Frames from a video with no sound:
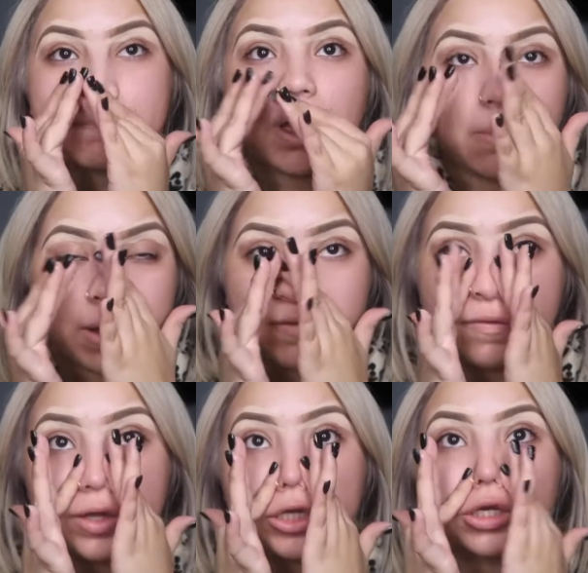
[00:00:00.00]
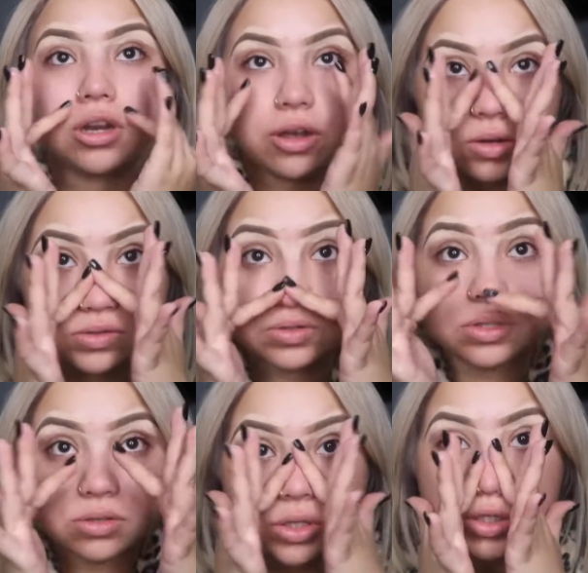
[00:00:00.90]
on my fucking
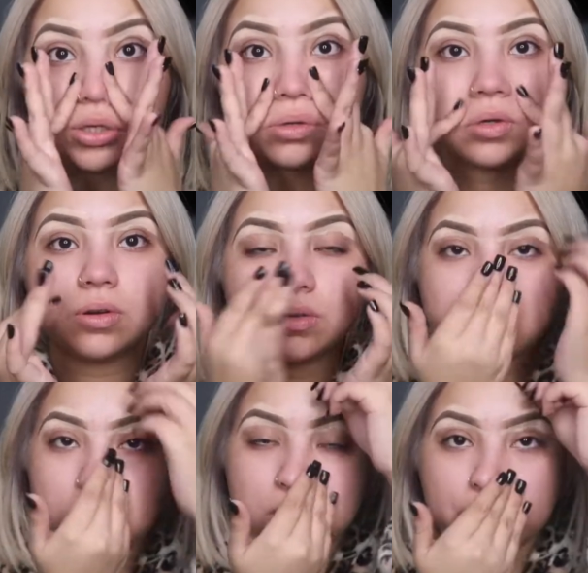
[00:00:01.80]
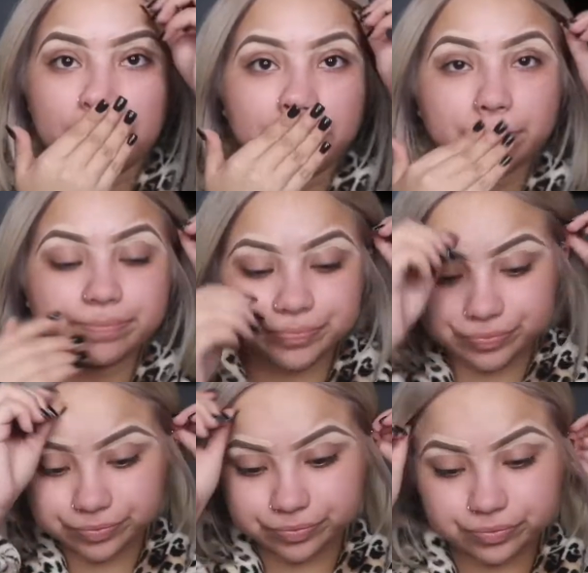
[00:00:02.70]
nose too. Okay, oh
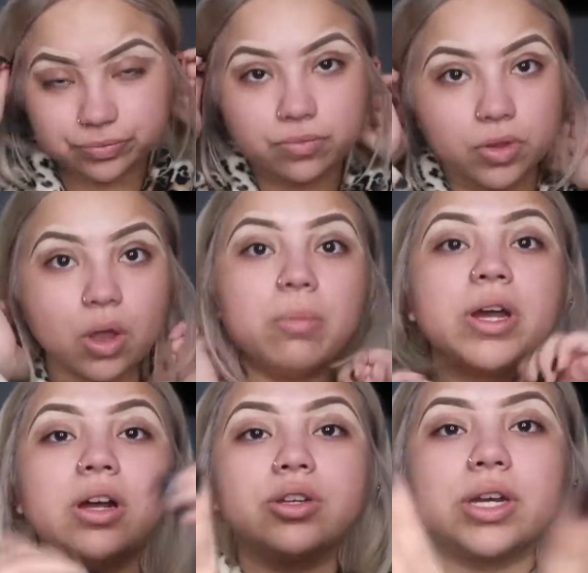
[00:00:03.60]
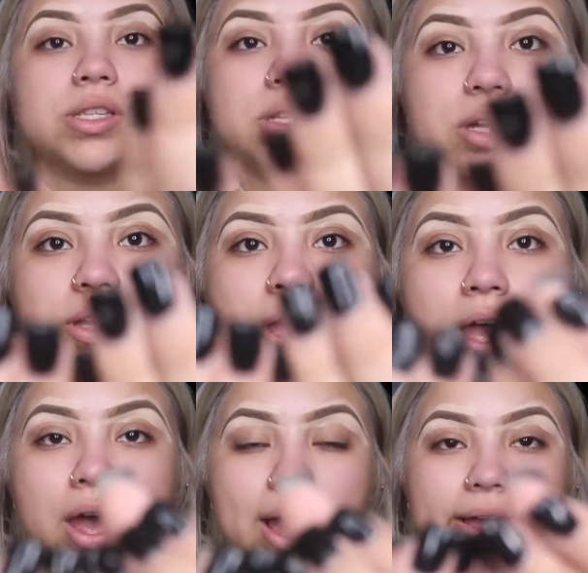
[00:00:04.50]
my god, you guys, look,
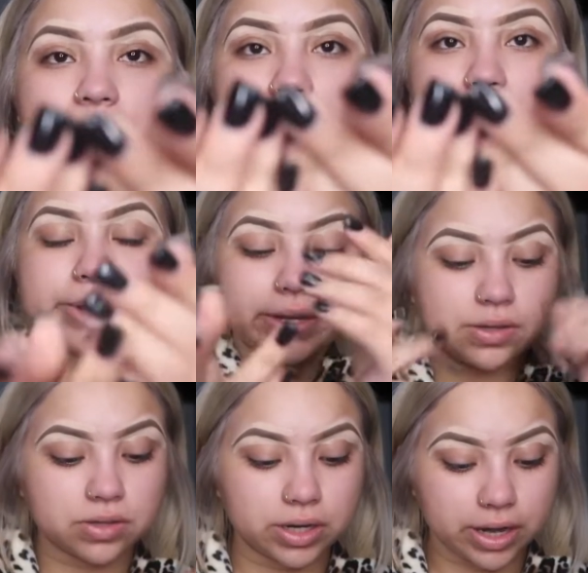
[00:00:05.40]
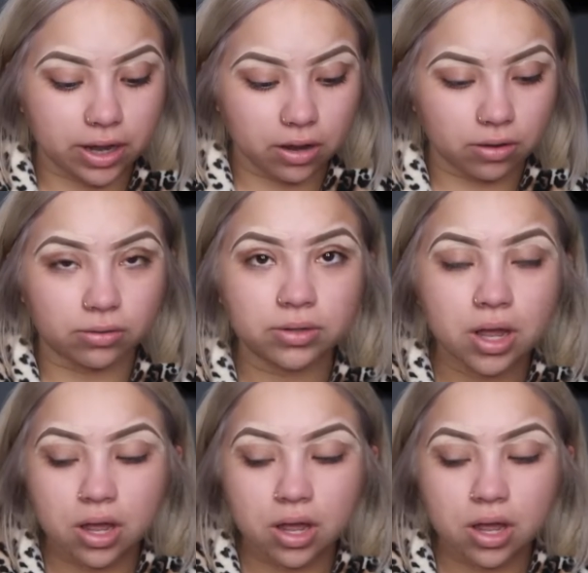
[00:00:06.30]
I have baby nails right now.